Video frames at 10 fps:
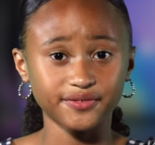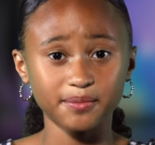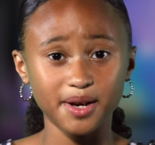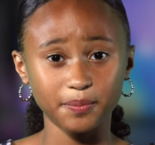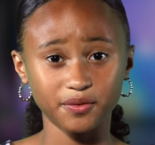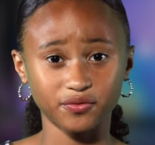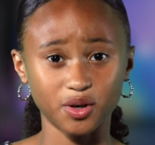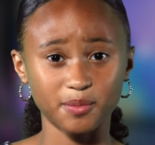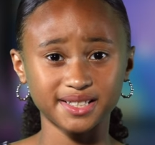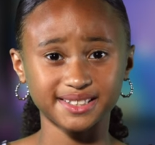of my
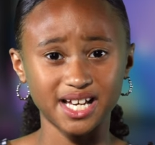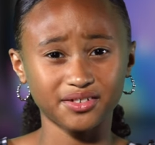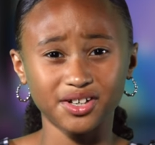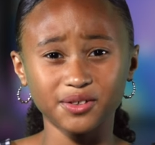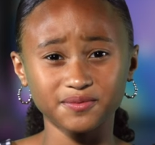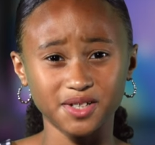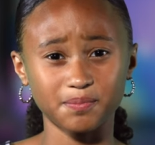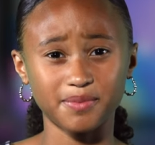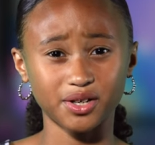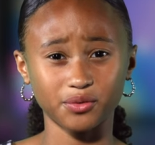performance, I could have
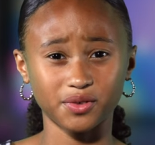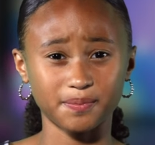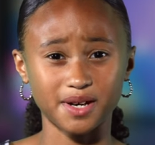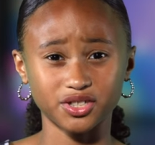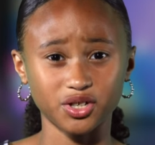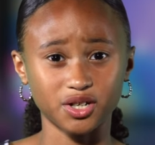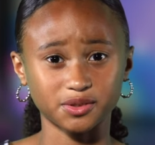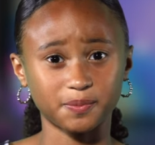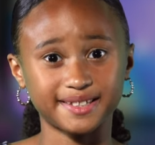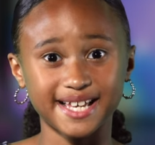done better with my turn,
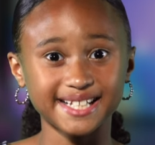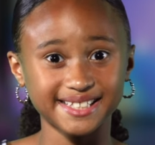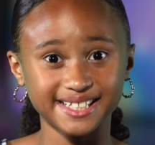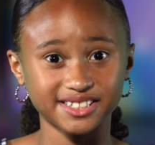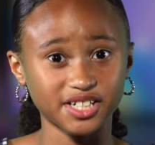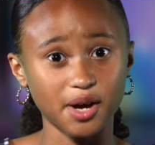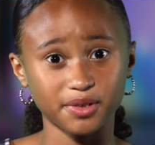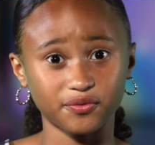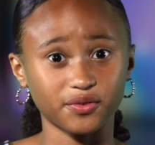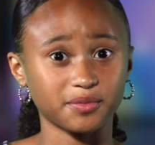but that didn't stop me
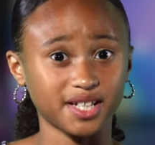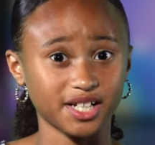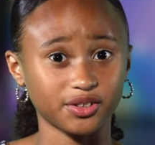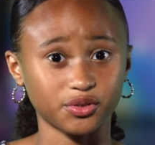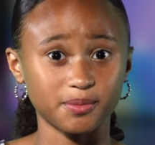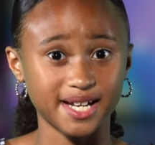from getting through my